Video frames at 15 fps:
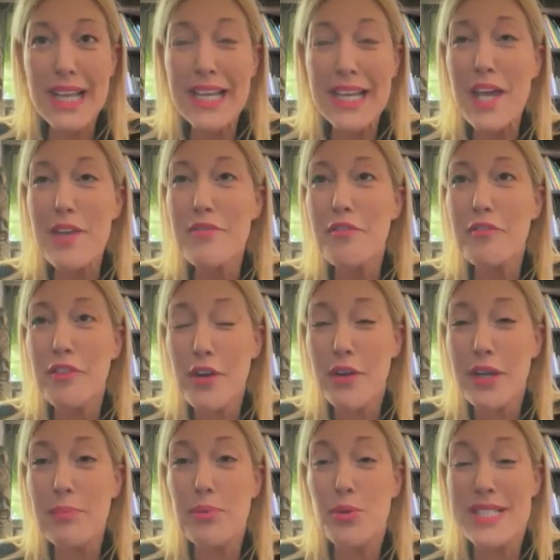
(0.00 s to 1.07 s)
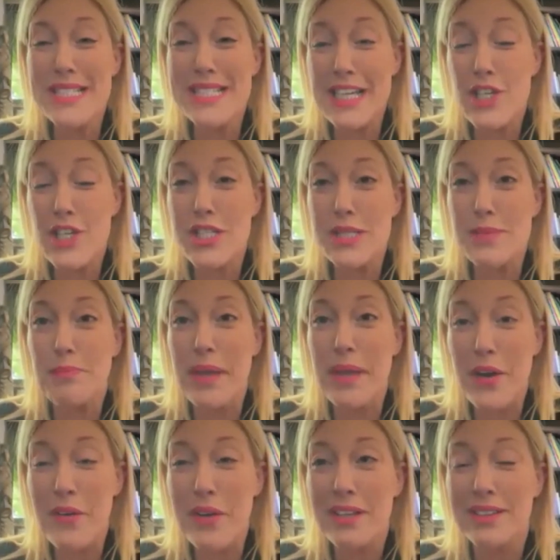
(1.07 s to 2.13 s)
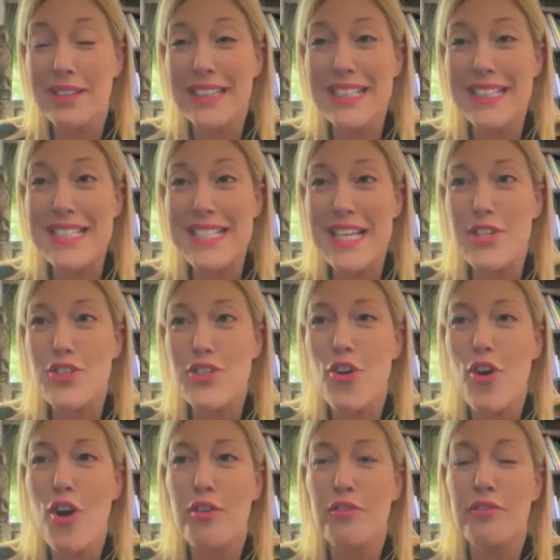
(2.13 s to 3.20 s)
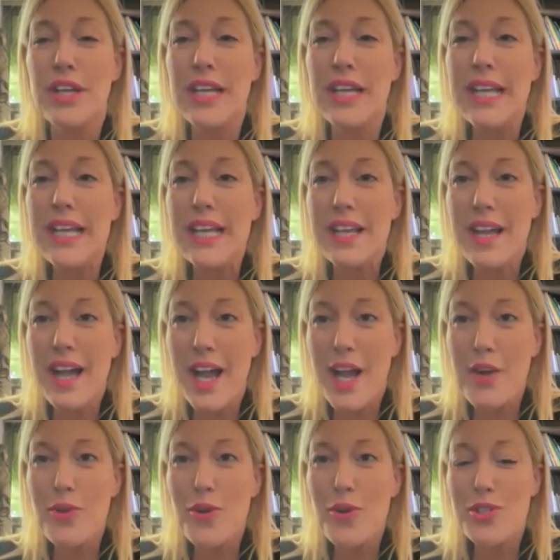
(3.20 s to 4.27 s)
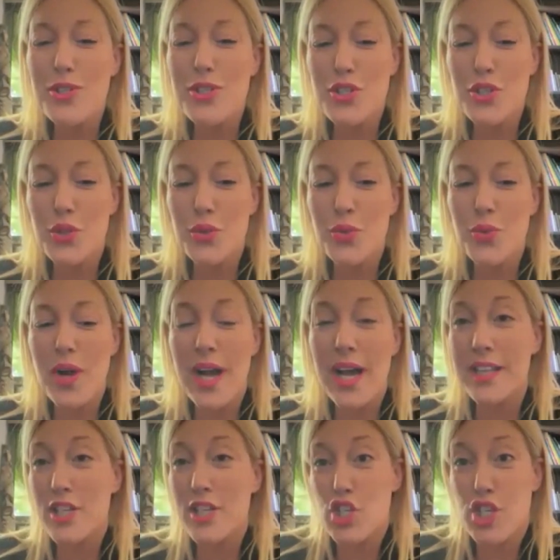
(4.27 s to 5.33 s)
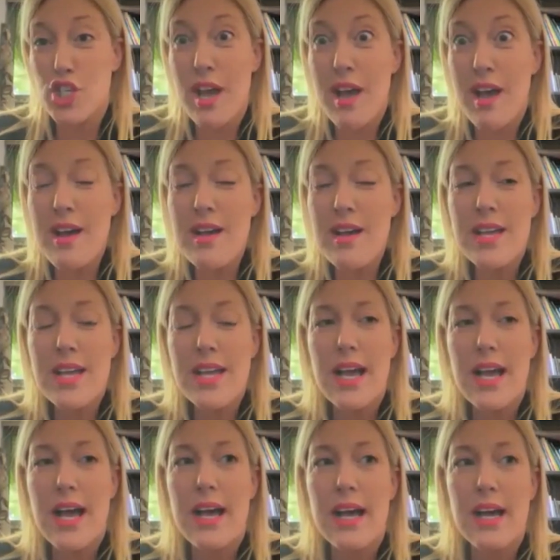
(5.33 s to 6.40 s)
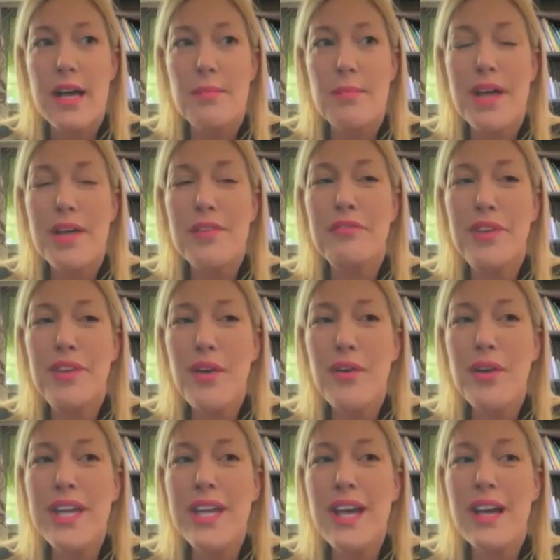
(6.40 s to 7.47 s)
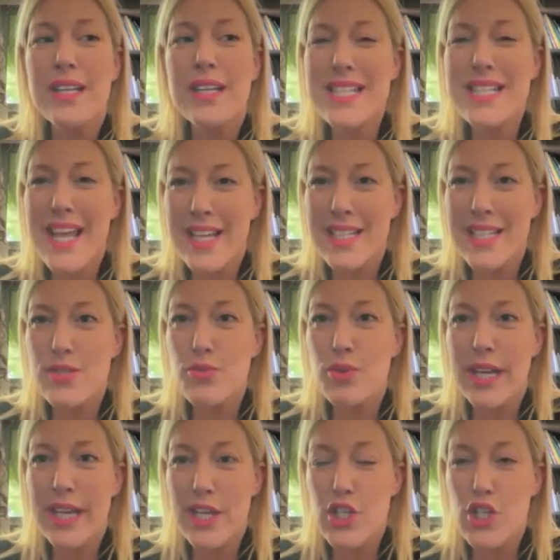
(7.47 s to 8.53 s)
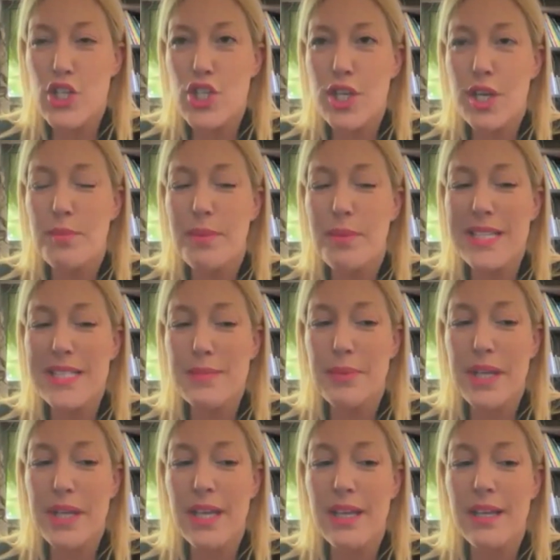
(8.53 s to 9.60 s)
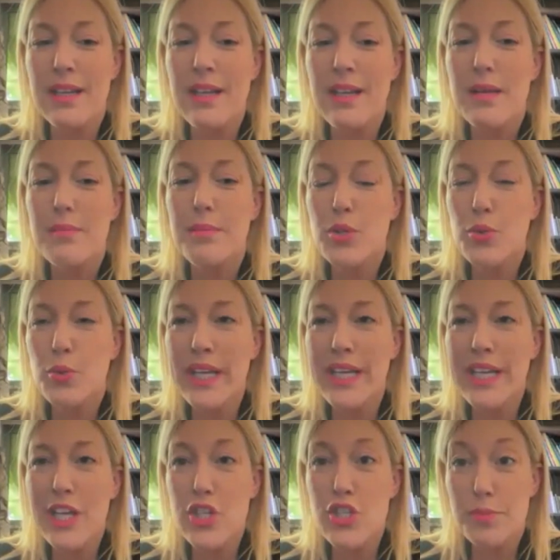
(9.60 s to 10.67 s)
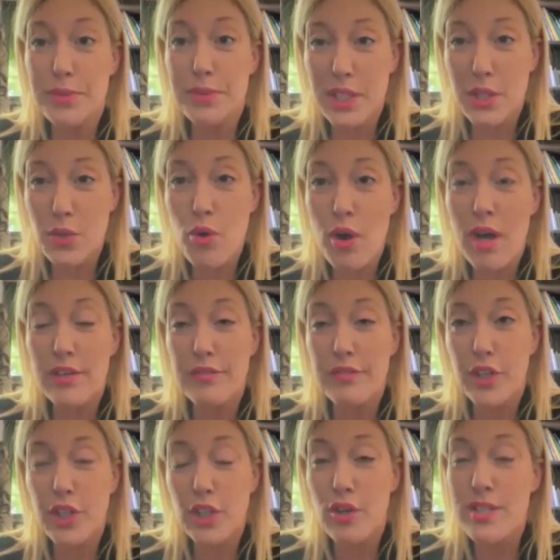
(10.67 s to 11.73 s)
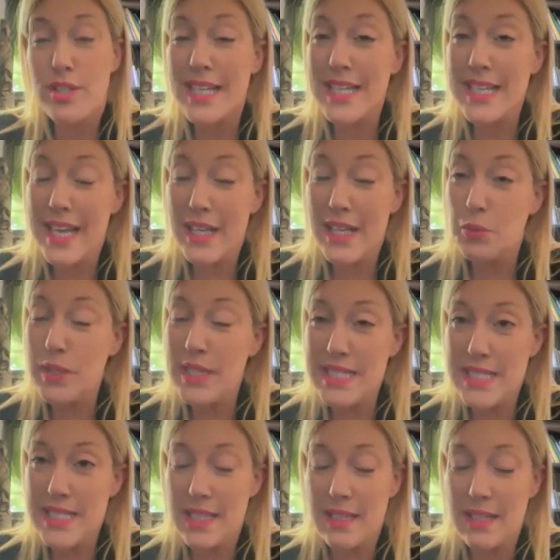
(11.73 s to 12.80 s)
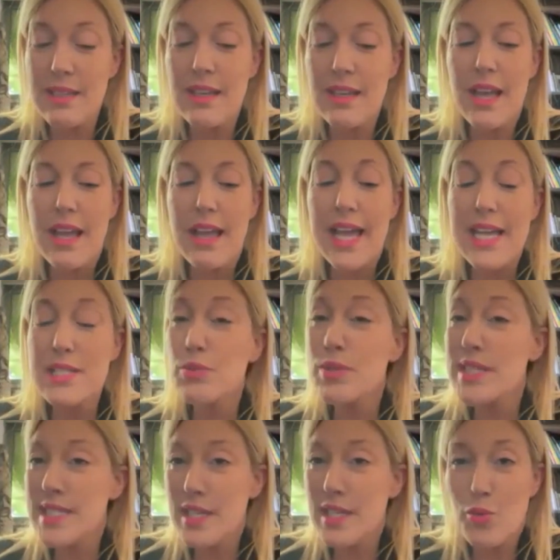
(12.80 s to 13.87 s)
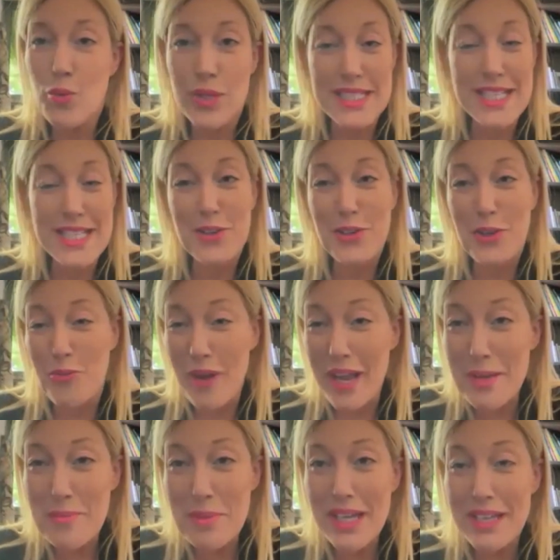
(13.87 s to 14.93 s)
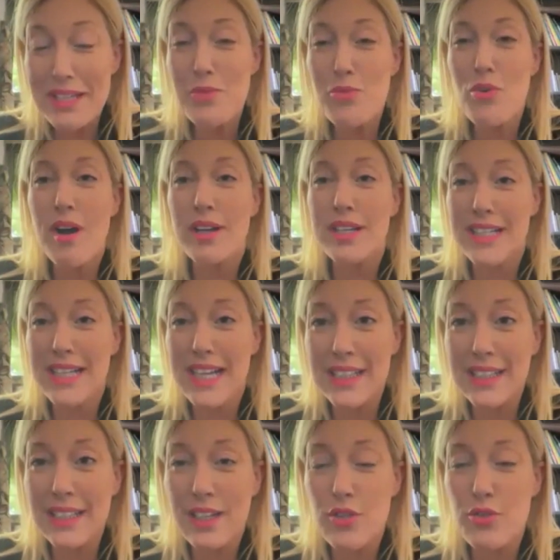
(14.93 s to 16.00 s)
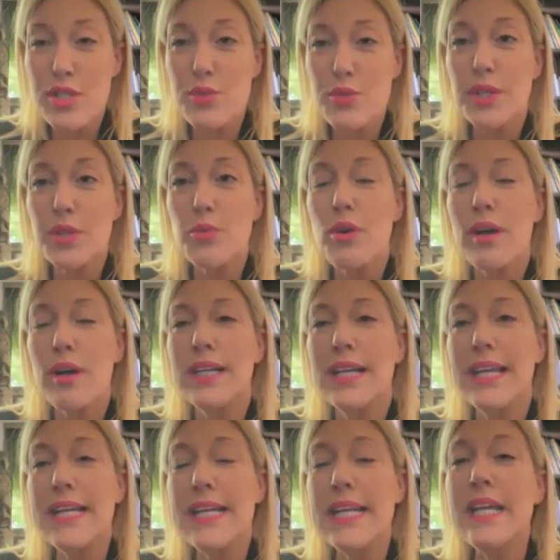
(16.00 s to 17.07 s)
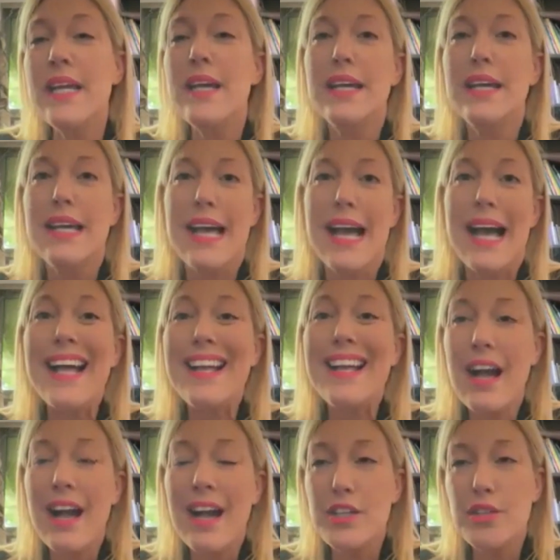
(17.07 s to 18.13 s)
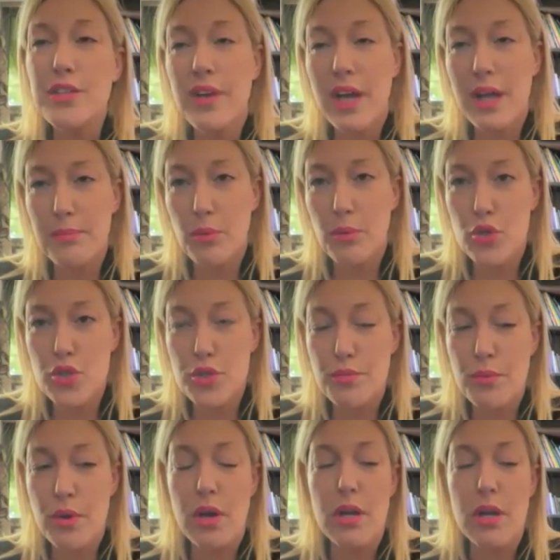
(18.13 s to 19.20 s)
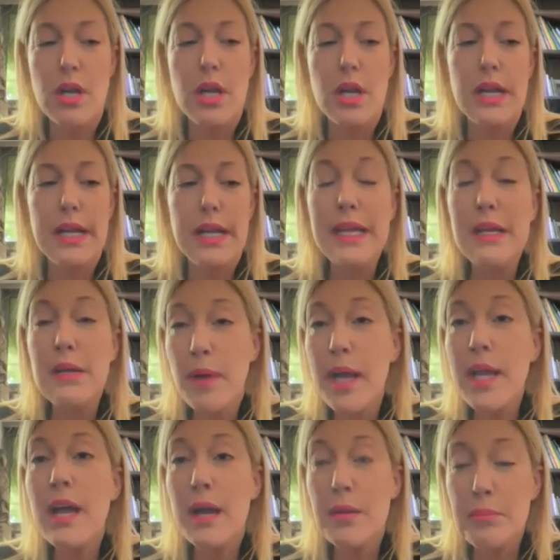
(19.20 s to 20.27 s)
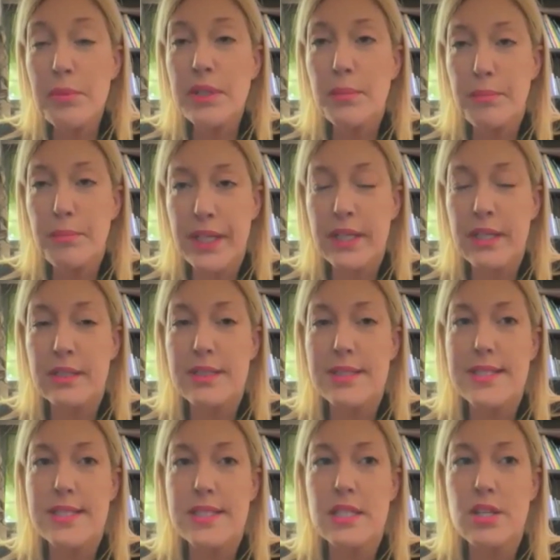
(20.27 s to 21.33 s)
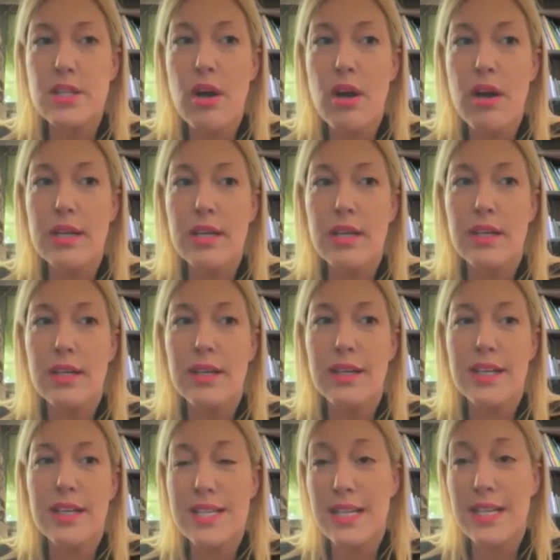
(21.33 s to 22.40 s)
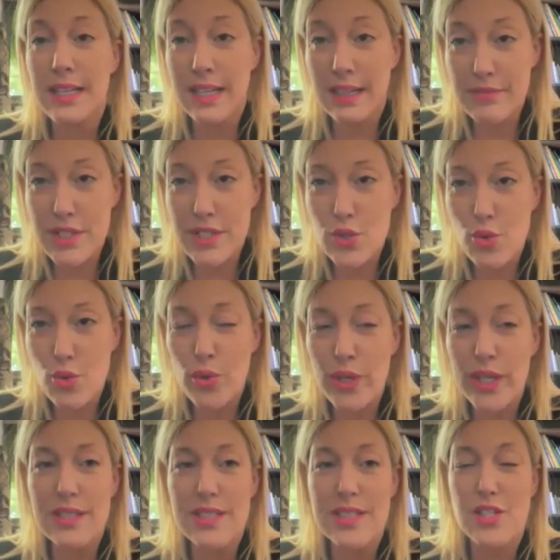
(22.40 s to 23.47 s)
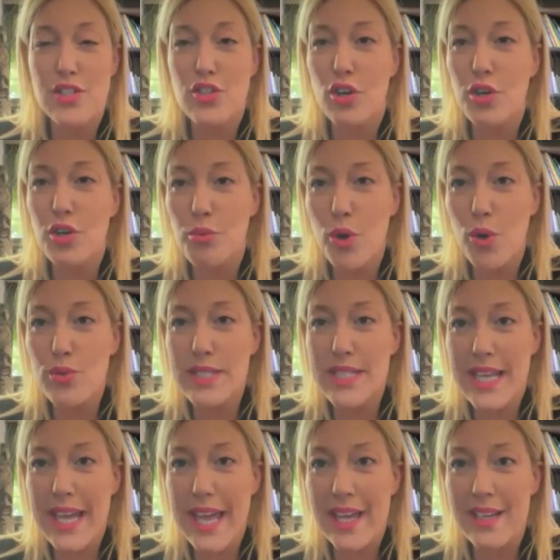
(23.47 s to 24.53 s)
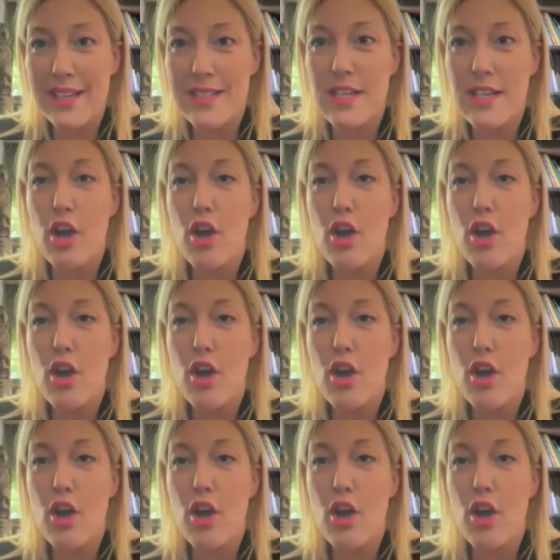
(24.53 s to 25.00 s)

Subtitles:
gave a very prestigious burial in the center of Cairo to the Shah. A very tense relationship has been between Egypt and Iran for years. And yet we see, as we see with Saudi Arabia and Iran and other countries with Iran lately, a kind of a rapprochement. In my humble opinion, this is not a love story. This is not a rosy end